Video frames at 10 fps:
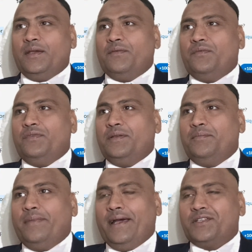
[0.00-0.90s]
every
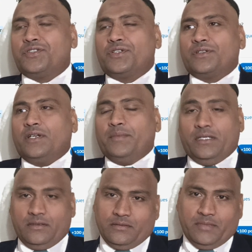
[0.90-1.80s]
batch, I
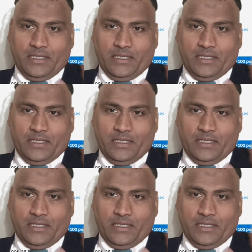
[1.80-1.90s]
mean,